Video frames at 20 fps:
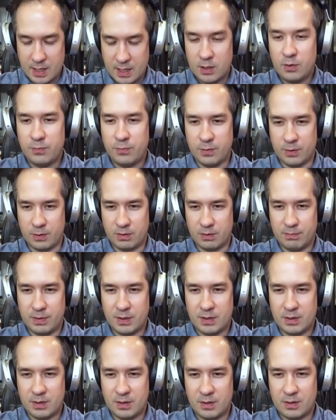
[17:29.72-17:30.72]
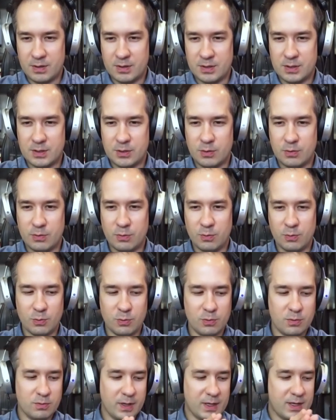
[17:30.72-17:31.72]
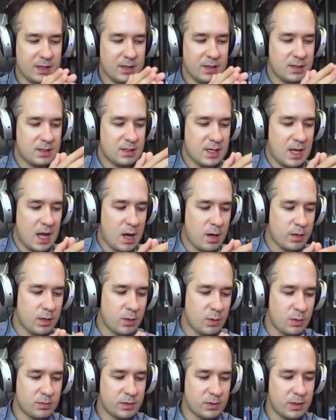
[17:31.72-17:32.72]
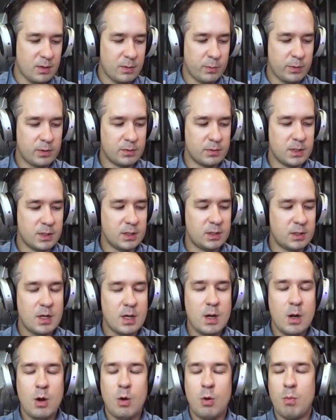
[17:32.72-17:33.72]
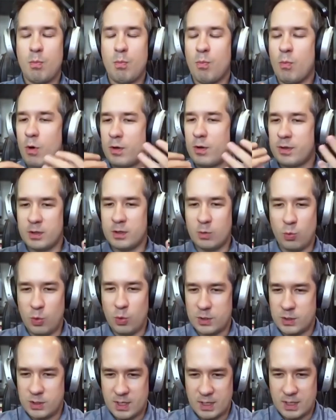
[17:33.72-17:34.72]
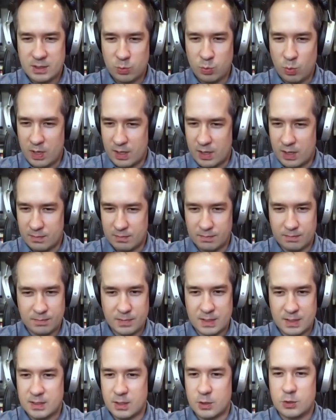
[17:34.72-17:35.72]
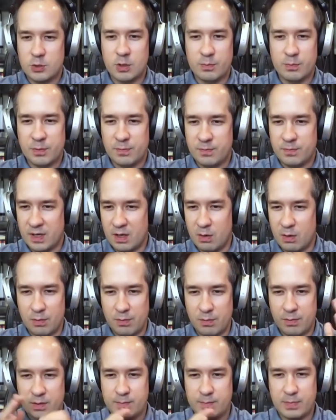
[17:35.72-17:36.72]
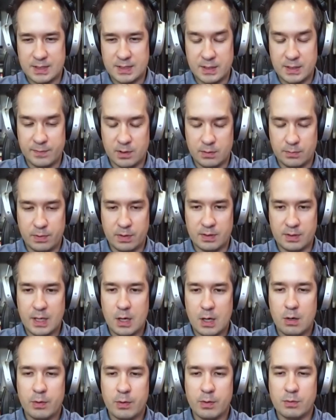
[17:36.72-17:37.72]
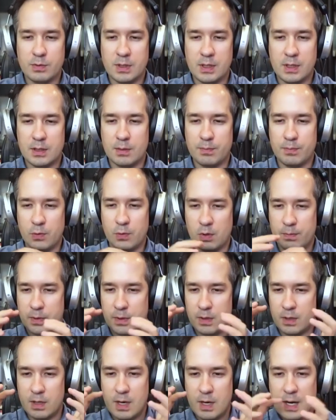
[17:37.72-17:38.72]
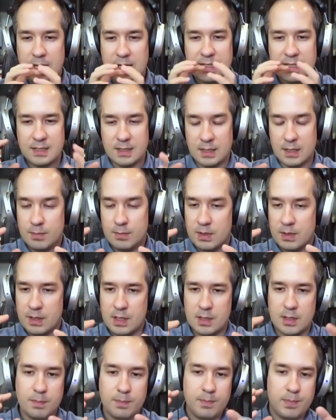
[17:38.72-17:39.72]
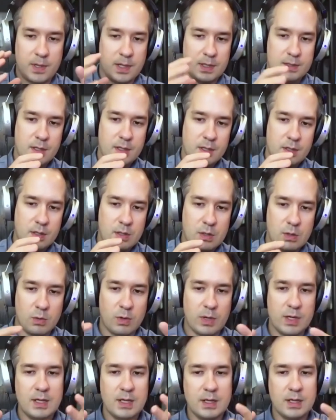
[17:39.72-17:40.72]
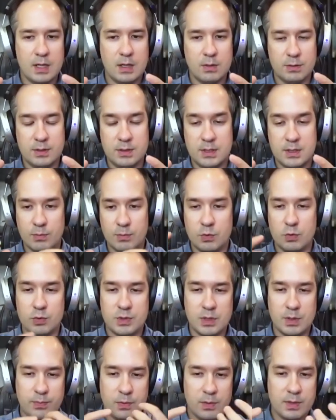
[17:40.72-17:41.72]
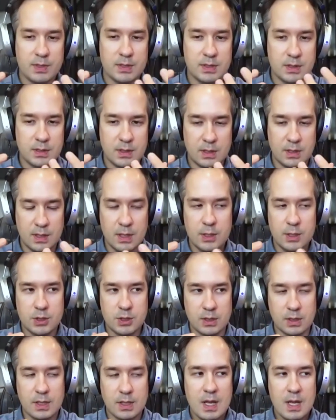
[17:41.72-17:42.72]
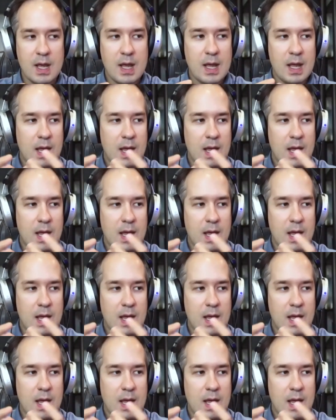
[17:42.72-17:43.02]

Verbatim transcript: scary for you because you like now you will need more than just one, let's say, Shopify or WordPress developer. Now you will need a proper team, either partner or in-house team to support this integration.